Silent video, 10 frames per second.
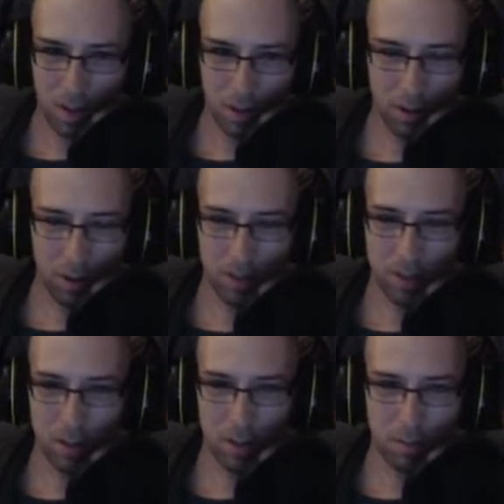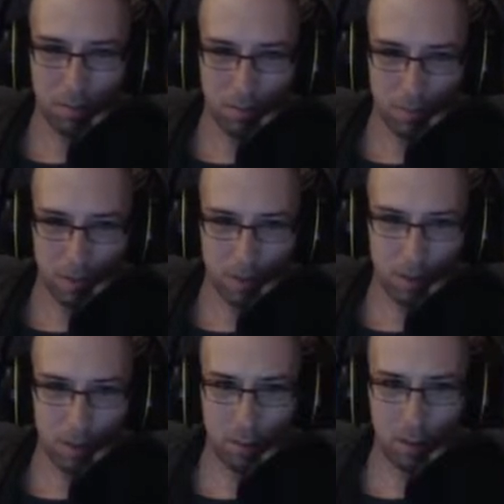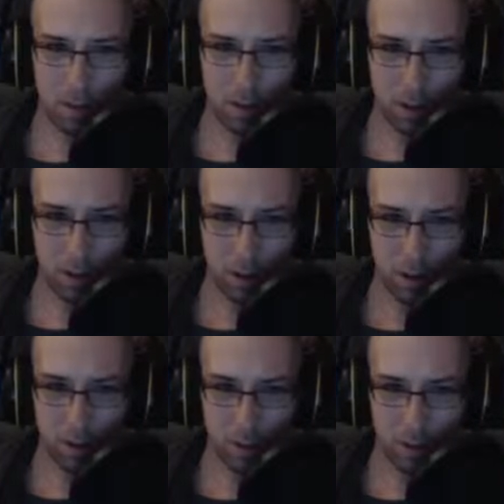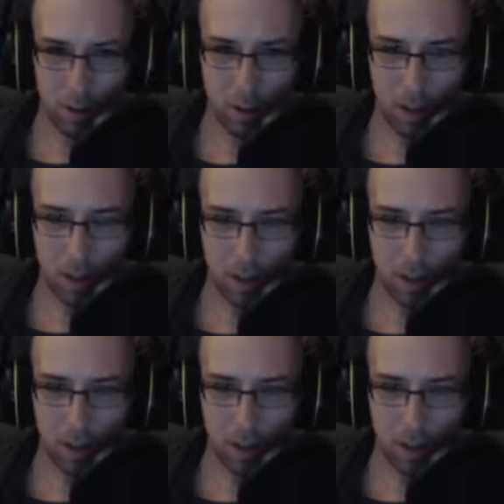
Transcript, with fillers: Okay, so I turned up the audio for the